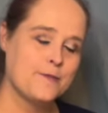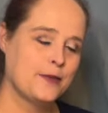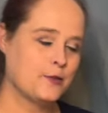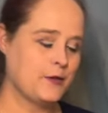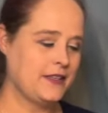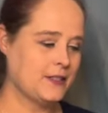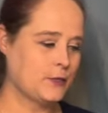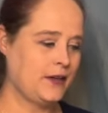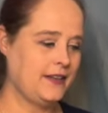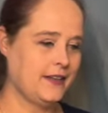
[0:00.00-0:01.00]
between
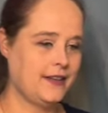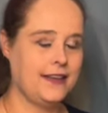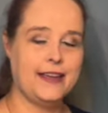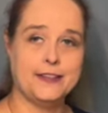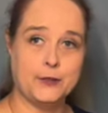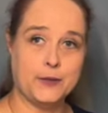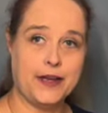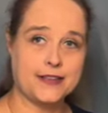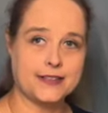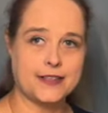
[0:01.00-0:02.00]
Sweden and, and
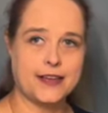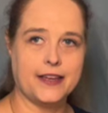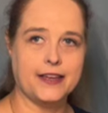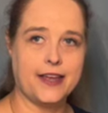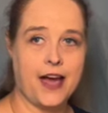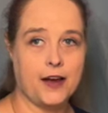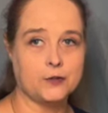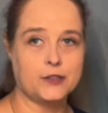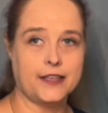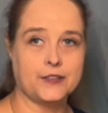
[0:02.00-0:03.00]
US in how
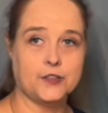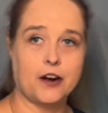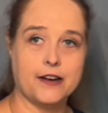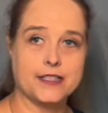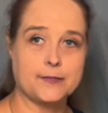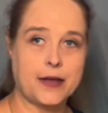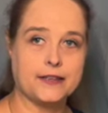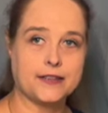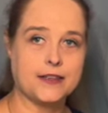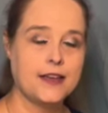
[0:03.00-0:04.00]
to get your car
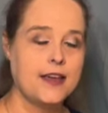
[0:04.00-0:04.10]
inspected.